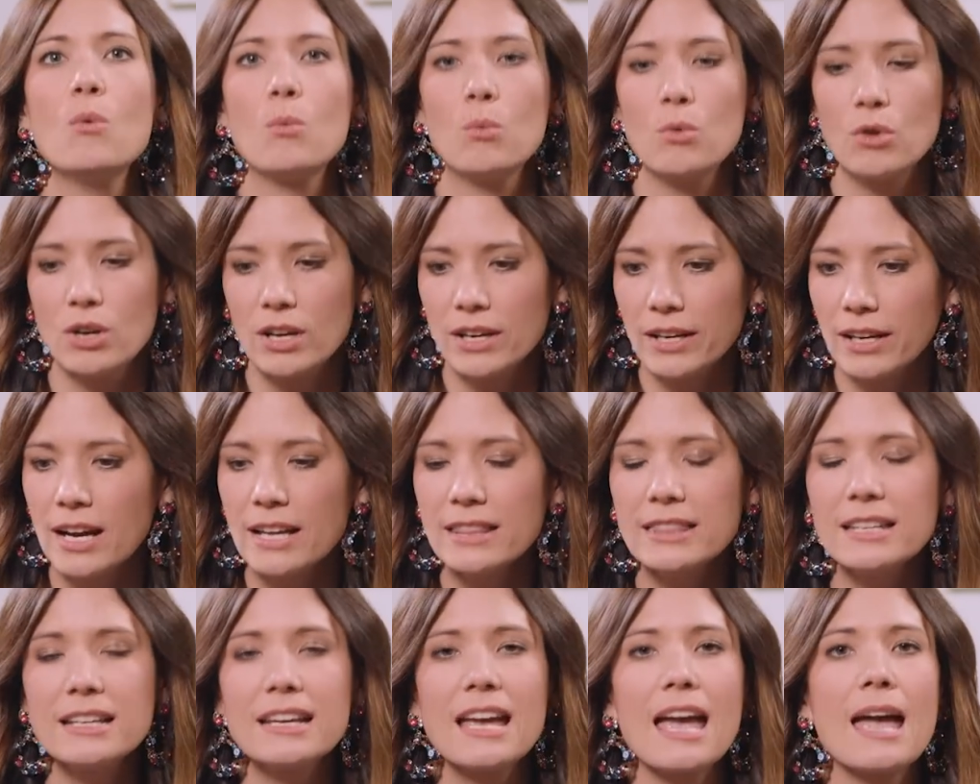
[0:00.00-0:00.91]
we're gonna
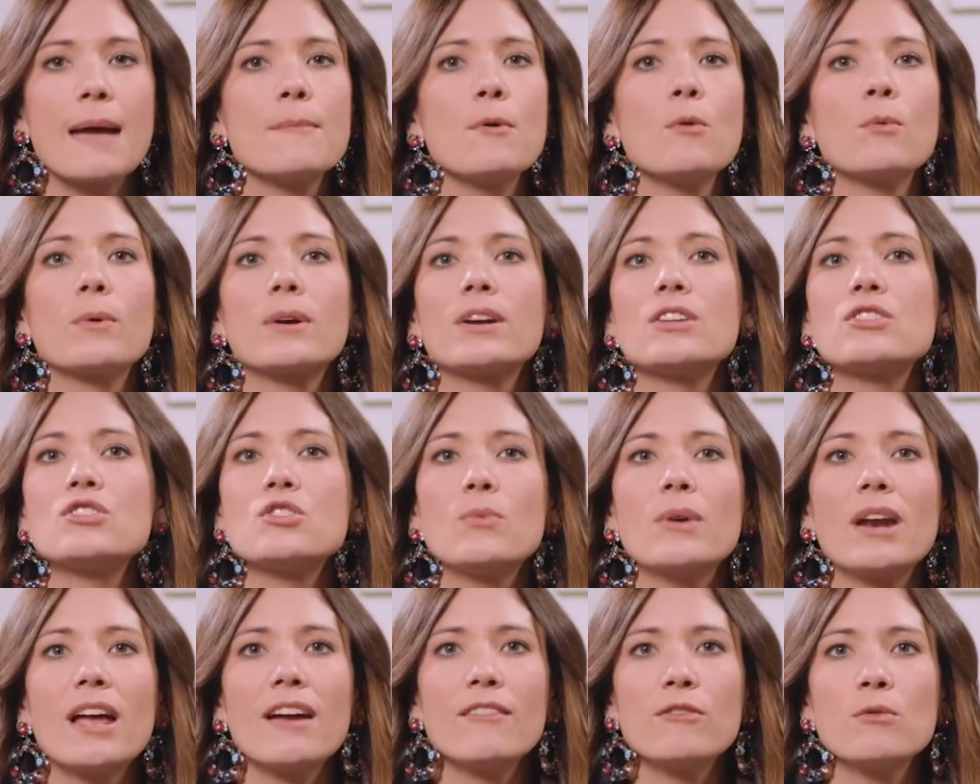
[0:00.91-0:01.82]
cut the cable, we're gonna do
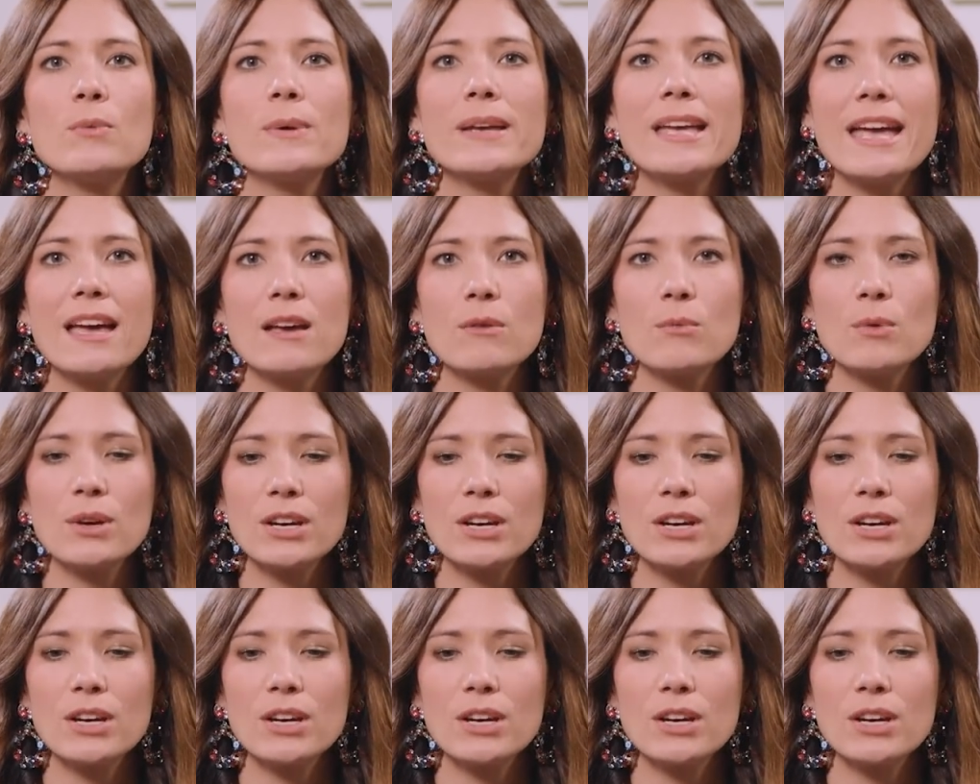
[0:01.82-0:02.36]
whatever we can,